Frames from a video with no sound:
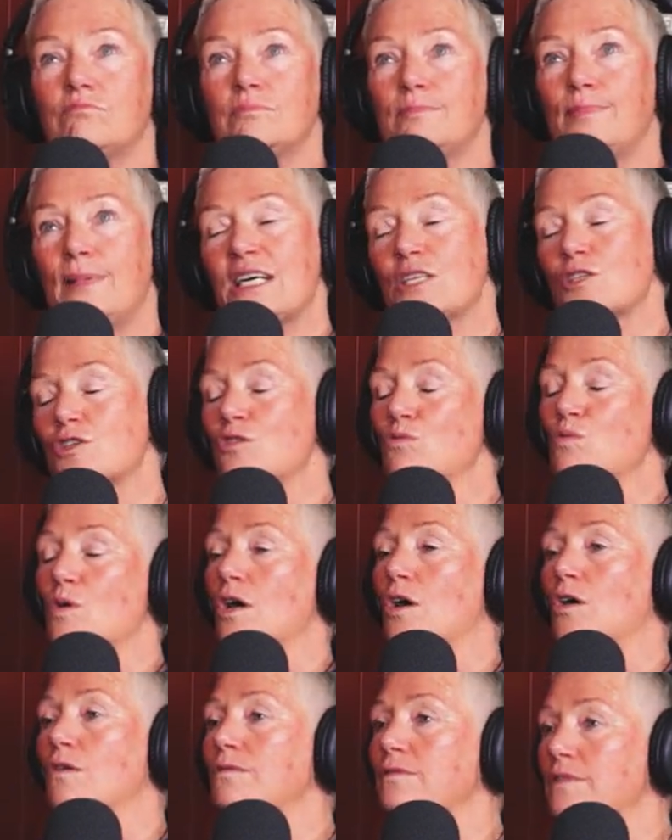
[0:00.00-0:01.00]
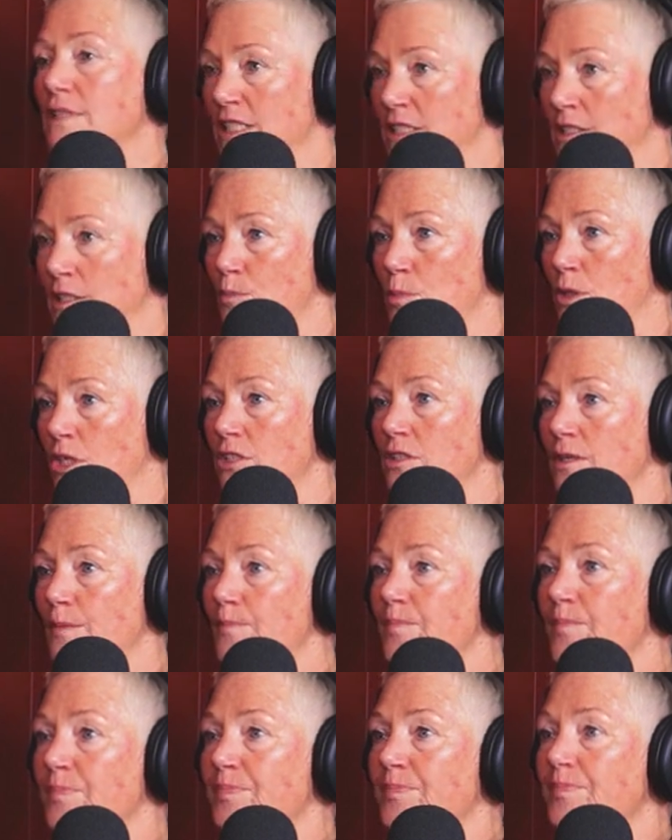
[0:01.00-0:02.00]
about twelve in the book.
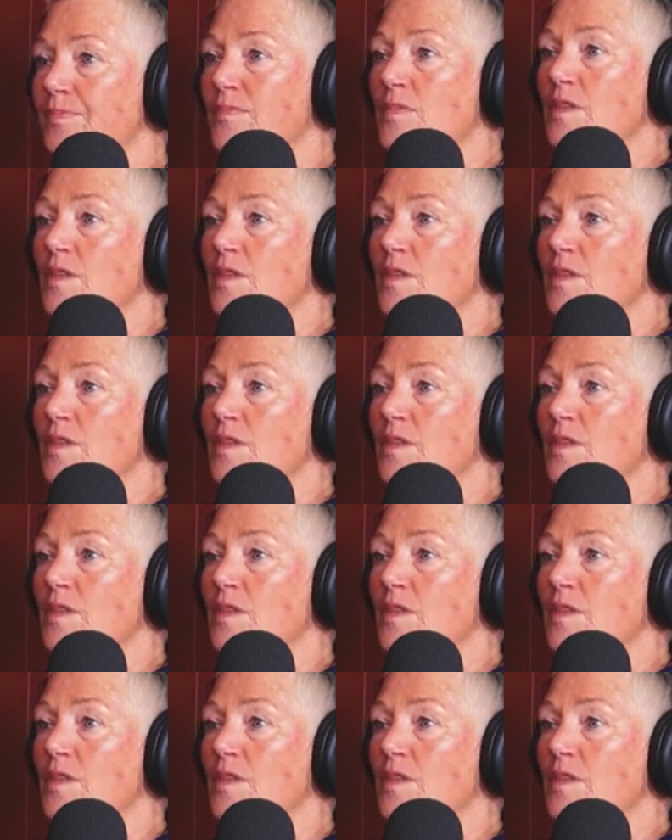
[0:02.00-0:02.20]
Okay.